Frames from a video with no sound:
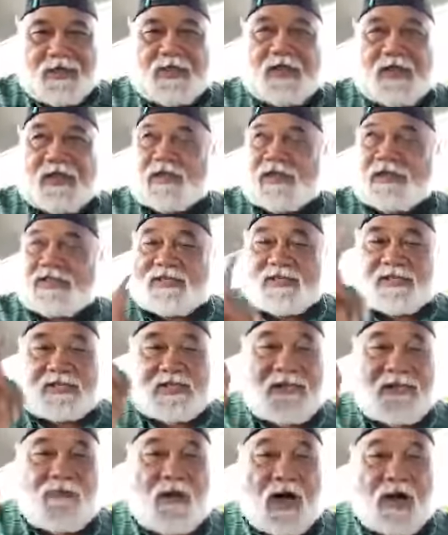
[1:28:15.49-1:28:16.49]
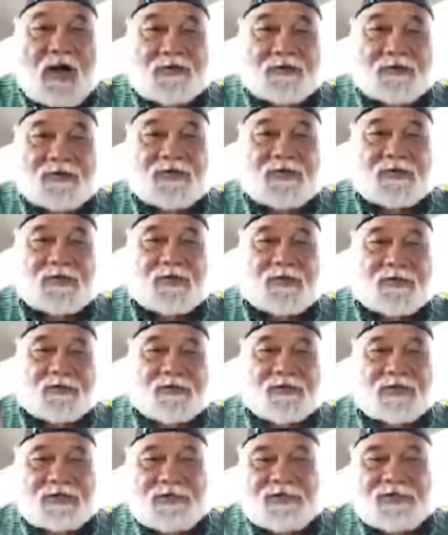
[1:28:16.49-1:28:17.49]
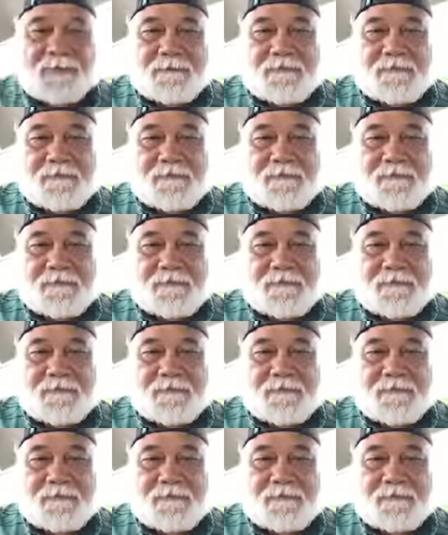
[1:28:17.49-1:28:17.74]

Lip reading: the seawater solution,